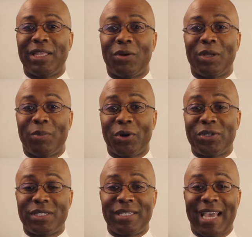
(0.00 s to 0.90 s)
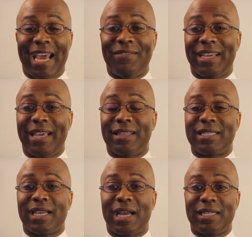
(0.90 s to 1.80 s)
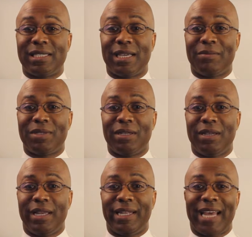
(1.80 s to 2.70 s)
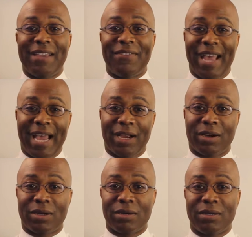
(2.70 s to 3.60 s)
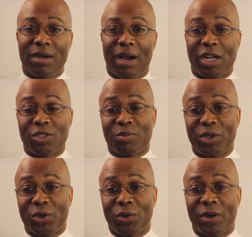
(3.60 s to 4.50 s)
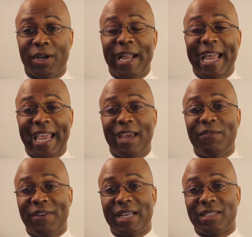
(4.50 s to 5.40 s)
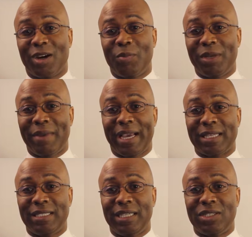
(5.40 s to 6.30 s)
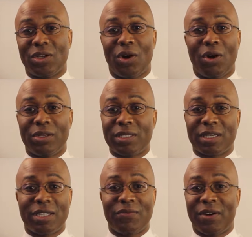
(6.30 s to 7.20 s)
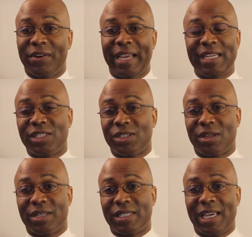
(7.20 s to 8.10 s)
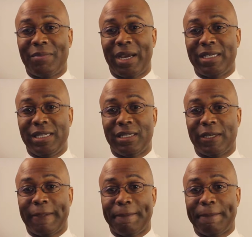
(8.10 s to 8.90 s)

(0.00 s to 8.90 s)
the only person to advocate this concept. Life Hacker, Entrepreneur, and Fast Company magazines all discuss variations on the same idea.